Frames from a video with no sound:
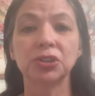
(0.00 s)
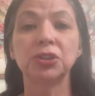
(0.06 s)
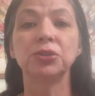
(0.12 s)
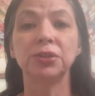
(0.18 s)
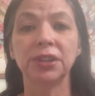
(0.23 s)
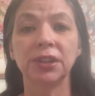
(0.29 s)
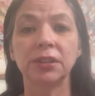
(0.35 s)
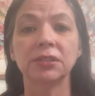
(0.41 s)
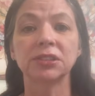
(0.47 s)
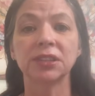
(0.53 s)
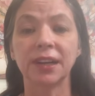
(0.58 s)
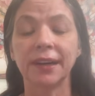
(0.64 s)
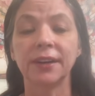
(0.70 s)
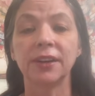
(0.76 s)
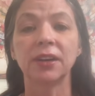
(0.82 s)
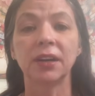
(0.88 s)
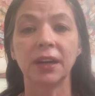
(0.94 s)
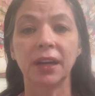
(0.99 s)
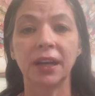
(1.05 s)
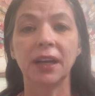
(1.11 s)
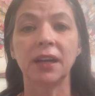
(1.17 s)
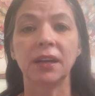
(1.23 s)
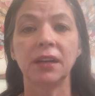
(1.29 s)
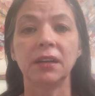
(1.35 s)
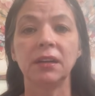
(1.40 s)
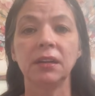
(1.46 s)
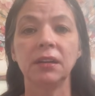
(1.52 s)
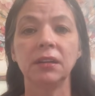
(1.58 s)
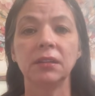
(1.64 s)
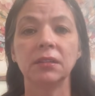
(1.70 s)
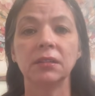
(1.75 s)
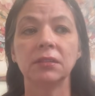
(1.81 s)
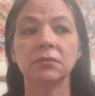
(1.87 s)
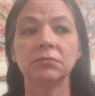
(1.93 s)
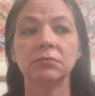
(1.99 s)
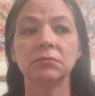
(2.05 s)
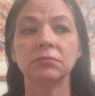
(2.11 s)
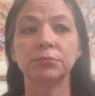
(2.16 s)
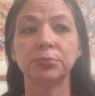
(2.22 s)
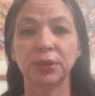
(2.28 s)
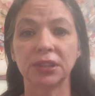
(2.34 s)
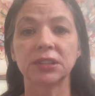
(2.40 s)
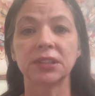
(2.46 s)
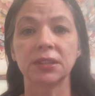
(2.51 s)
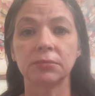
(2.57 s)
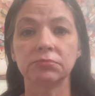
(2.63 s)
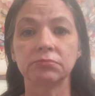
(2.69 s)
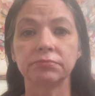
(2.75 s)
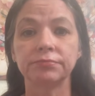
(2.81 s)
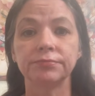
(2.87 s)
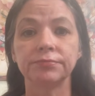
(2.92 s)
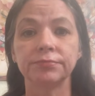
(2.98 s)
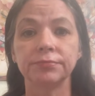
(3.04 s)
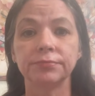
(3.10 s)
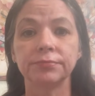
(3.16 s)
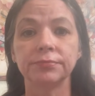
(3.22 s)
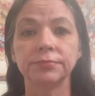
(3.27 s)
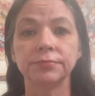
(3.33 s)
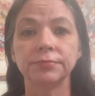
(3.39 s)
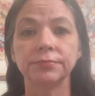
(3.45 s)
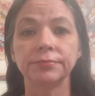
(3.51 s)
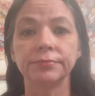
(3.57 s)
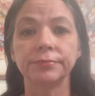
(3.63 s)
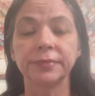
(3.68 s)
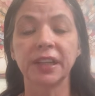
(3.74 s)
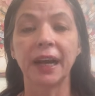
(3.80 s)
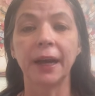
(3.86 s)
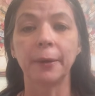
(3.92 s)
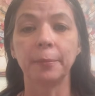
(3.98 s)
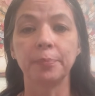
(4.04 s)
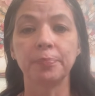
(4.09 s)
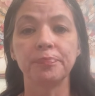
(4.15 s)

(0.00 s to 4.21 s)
2 years later in prison. Yeah.